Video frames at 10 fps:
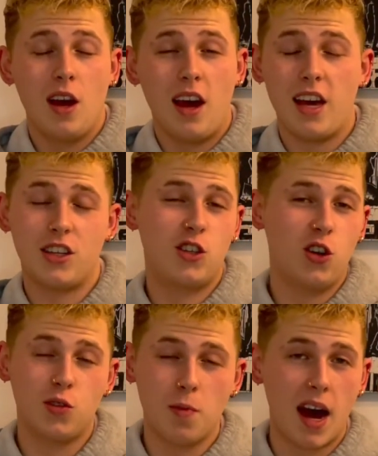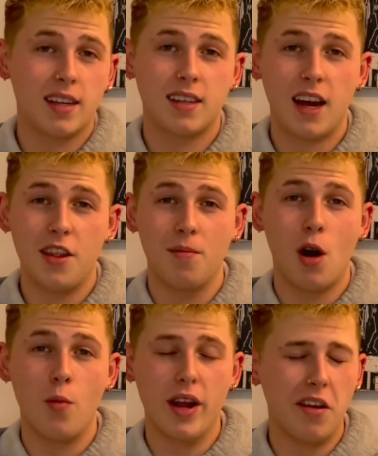It's just mad at the
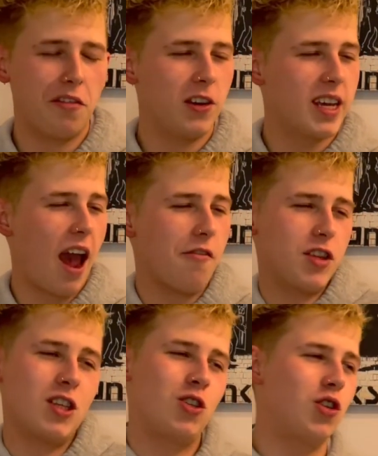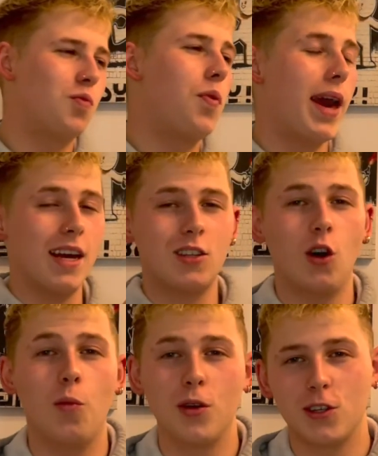moment. It feels like everything's just picked
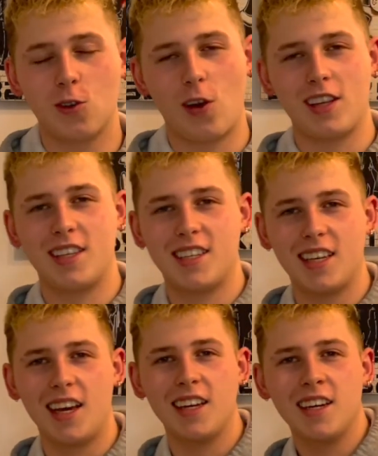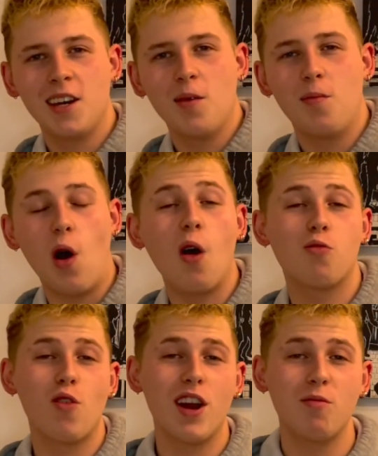up, and it's great to see. But I
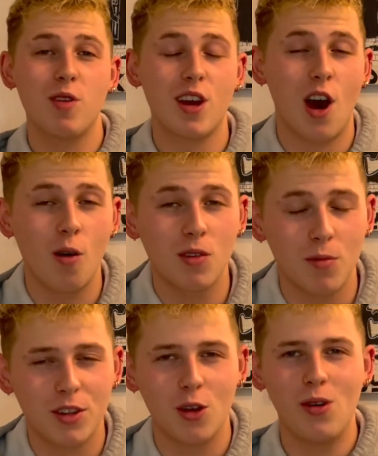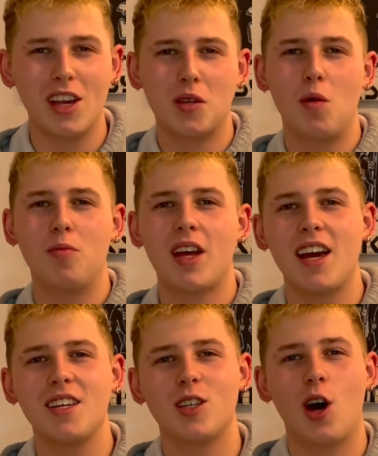really, really hope that we do get some
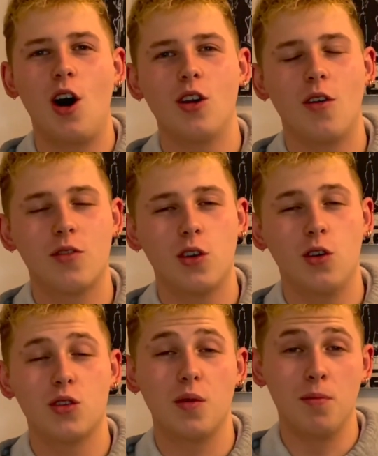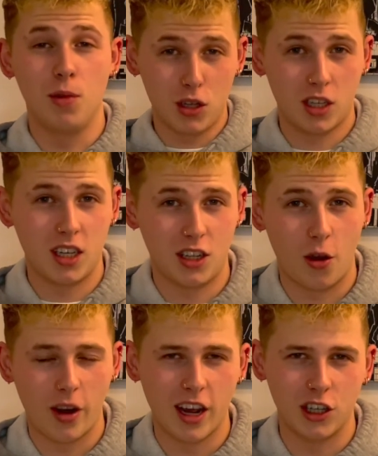updates on, of course, Musk's
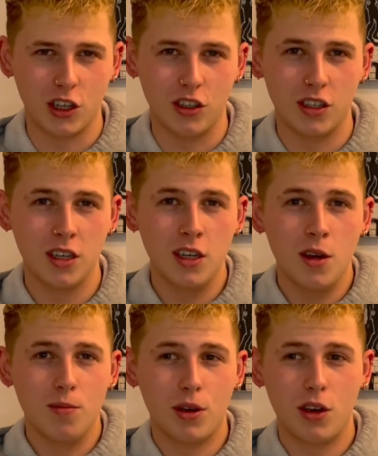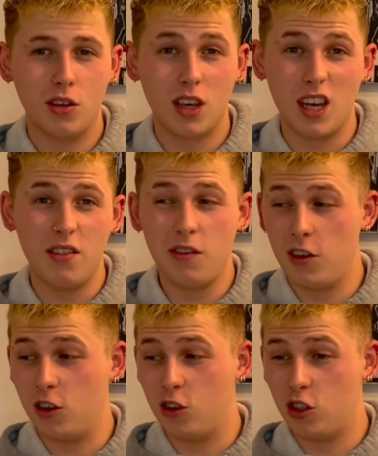donations, because even if
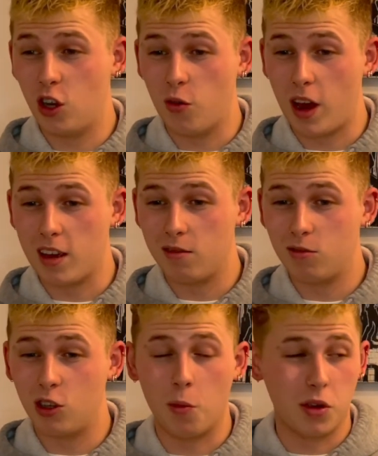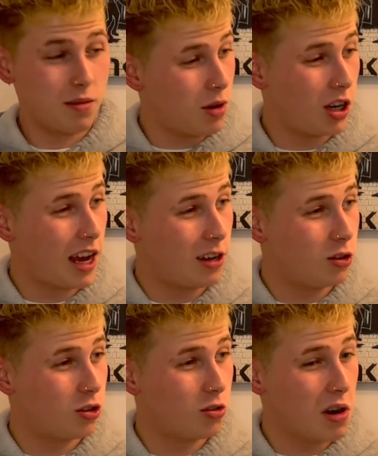you could just donate Tommy and Molly
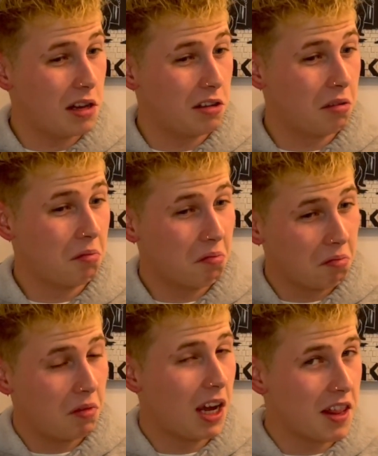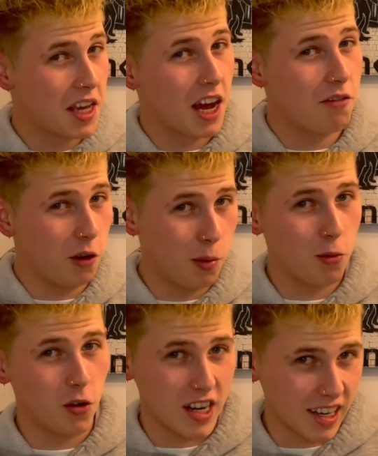800 grand, they get the gaff up and
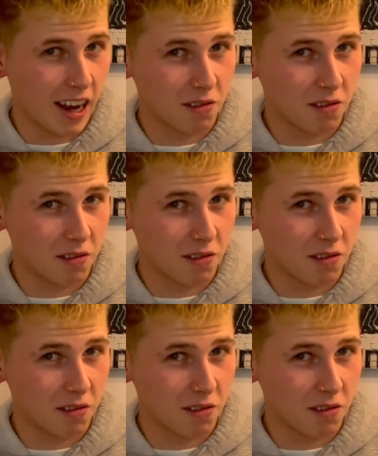running again.